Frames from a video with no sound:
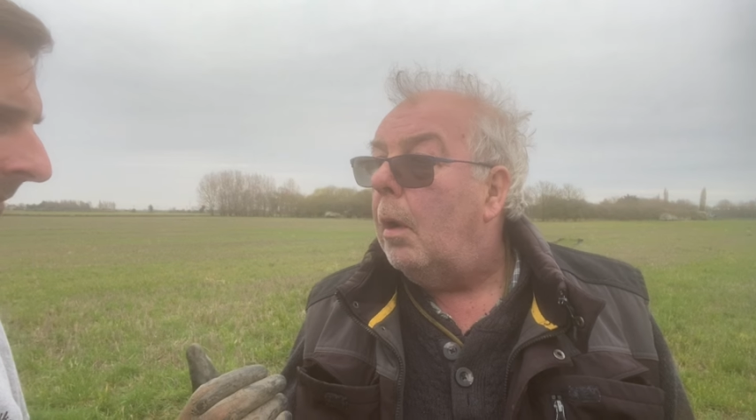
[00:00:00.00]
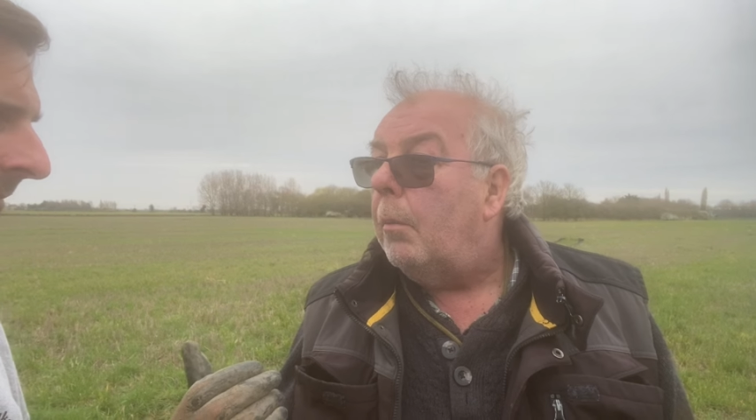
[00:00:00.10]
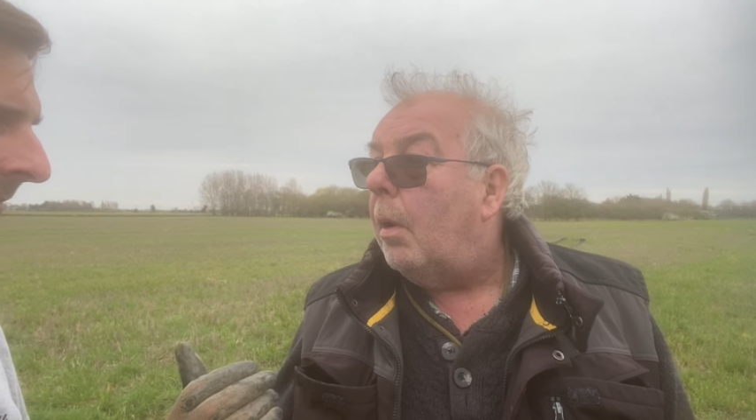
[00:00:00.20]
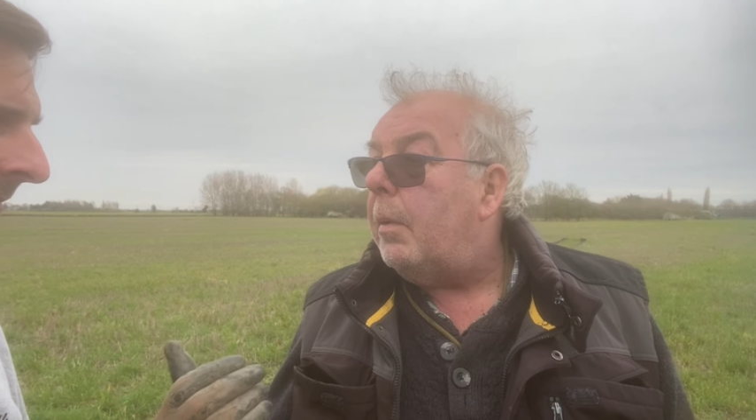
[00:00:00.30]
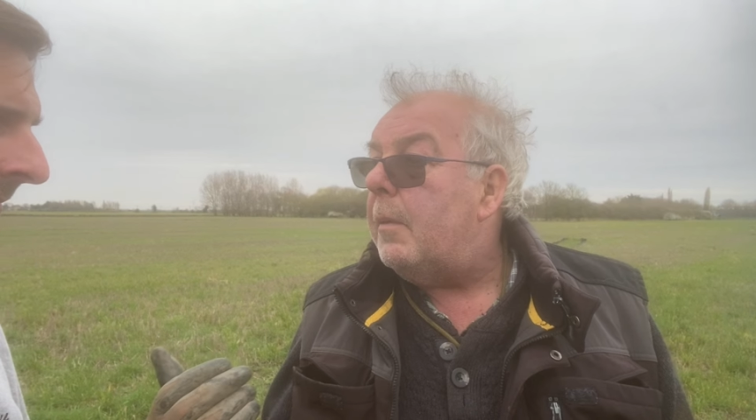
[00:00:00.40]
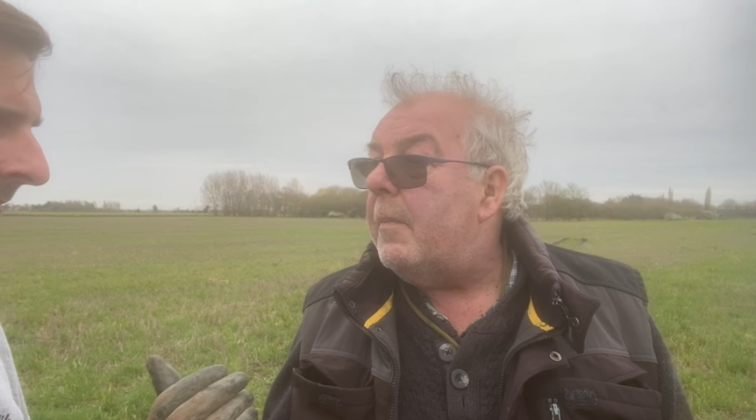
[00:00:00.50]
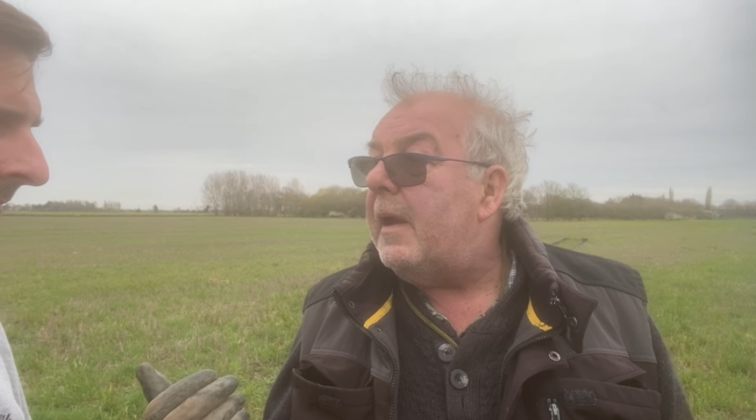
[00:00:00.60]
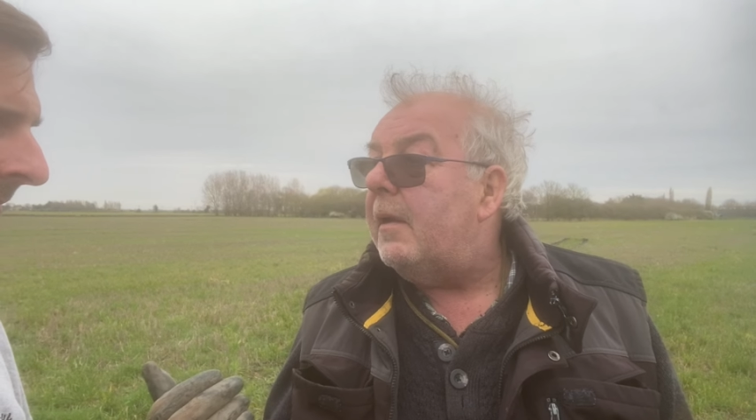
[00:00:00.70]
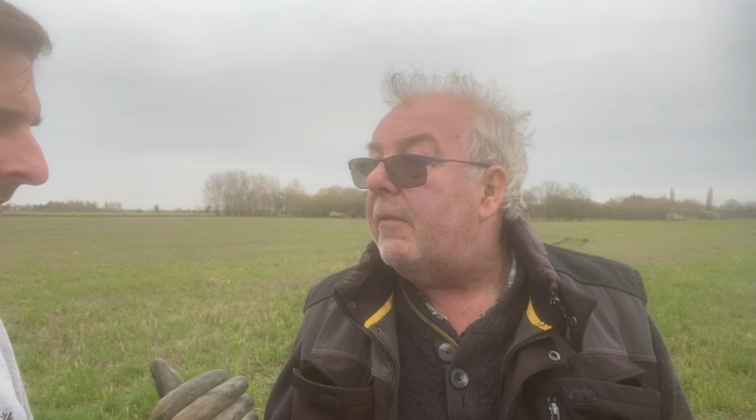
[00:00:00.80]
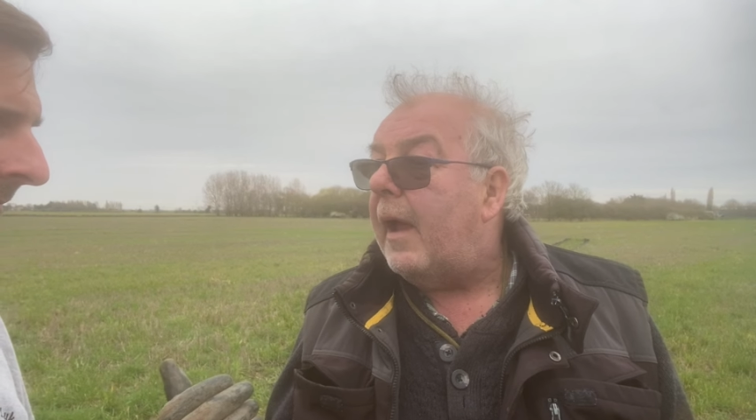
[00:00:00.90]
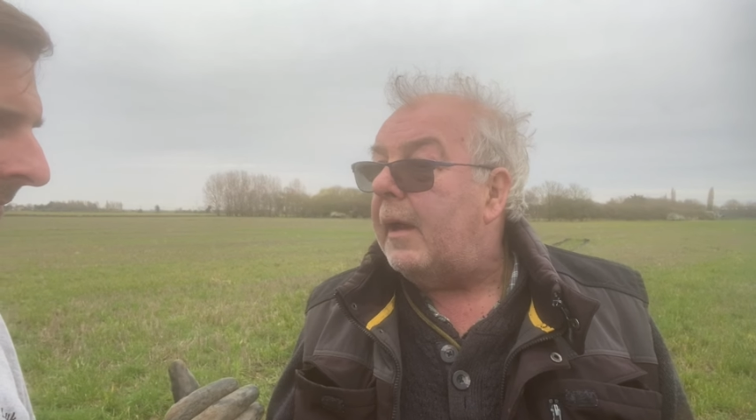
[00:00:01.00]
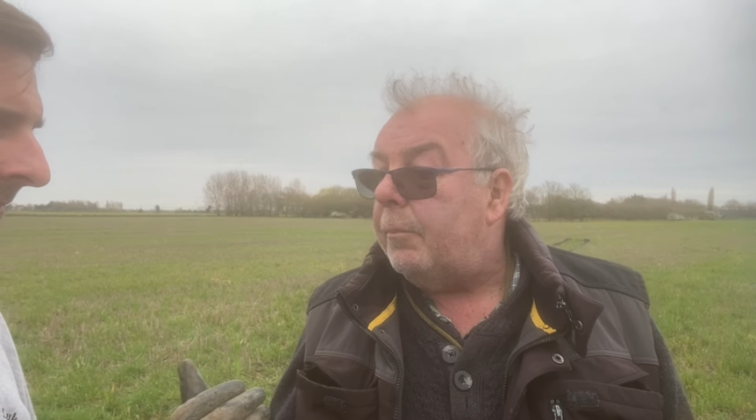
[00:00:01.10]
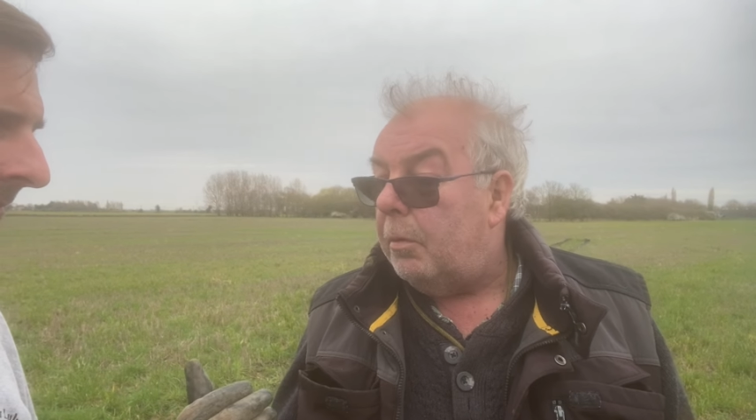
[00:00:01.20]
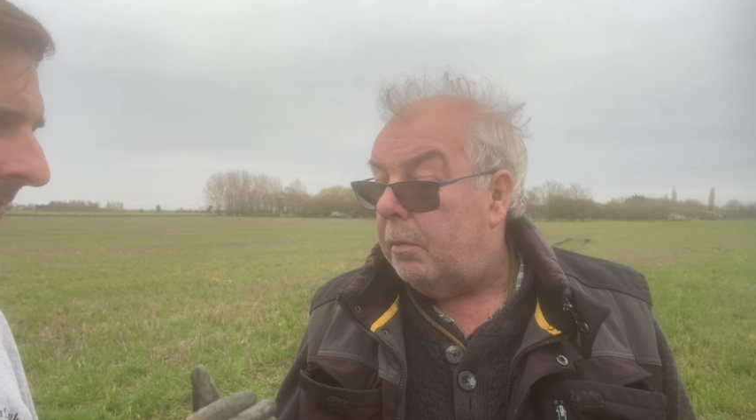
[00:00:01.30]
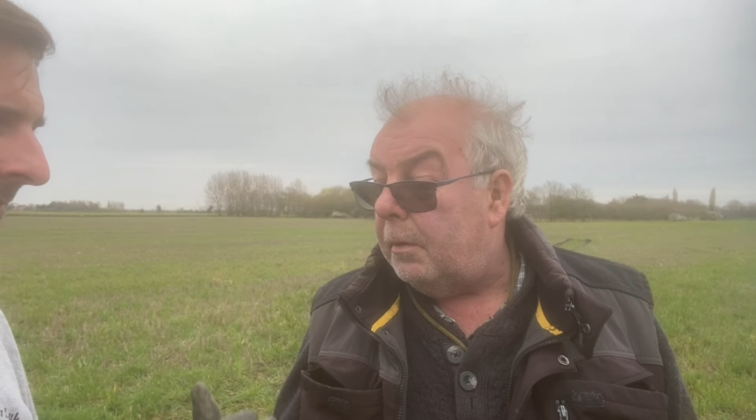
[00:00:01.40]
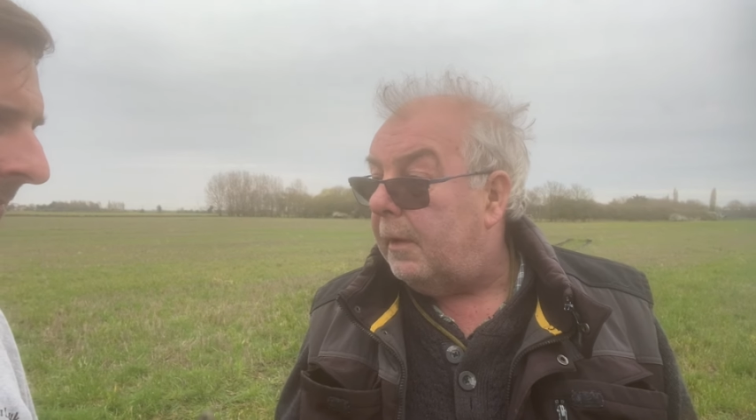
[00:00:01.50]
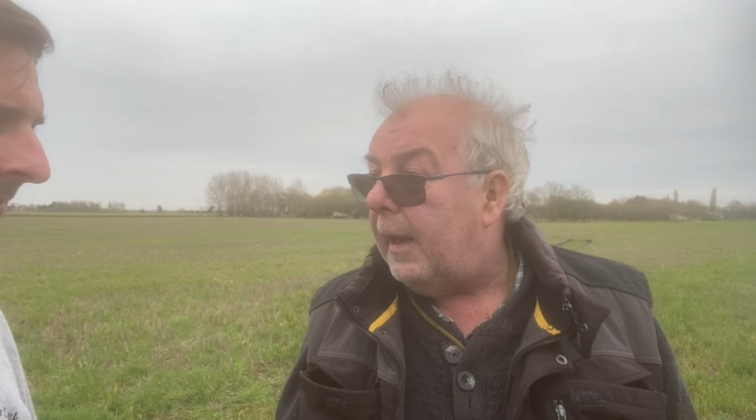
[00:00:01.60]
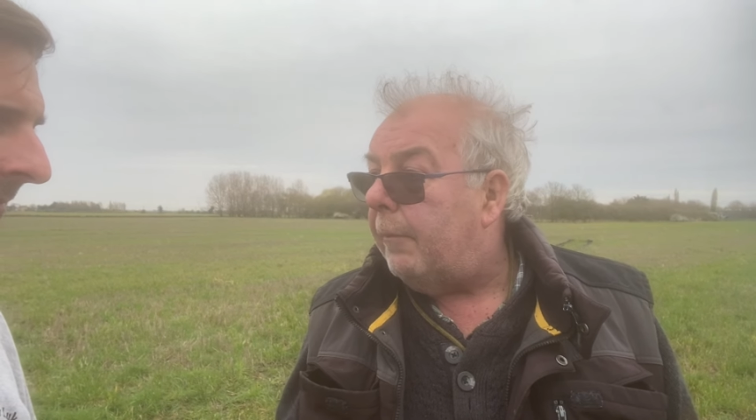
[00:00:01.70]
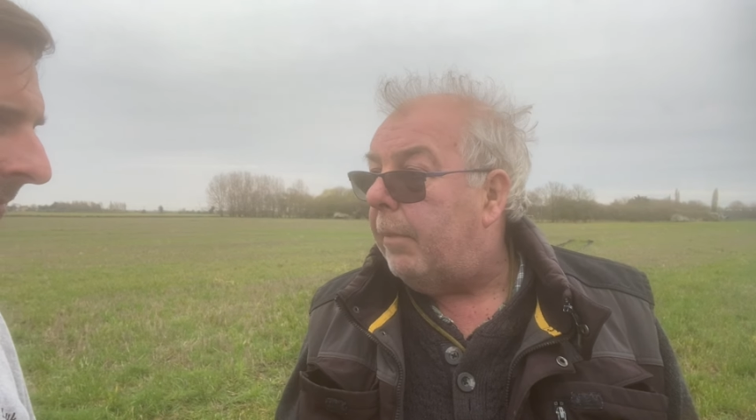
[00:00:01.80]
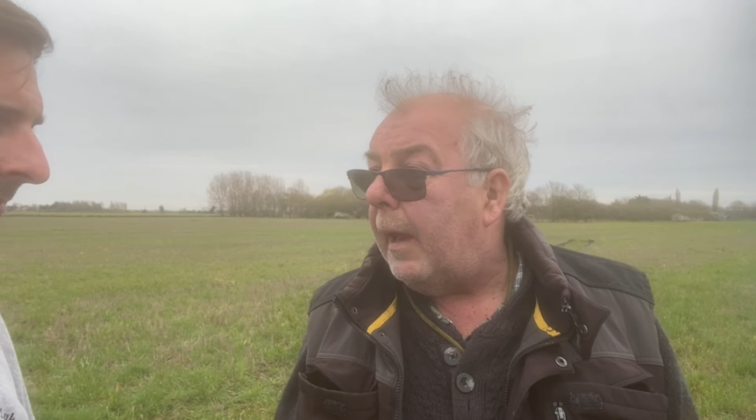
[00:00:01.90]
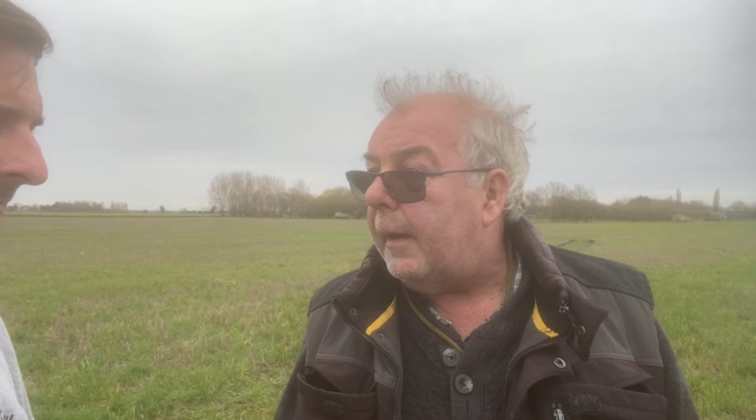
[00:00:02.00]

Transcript: probably the middle of April, looking at how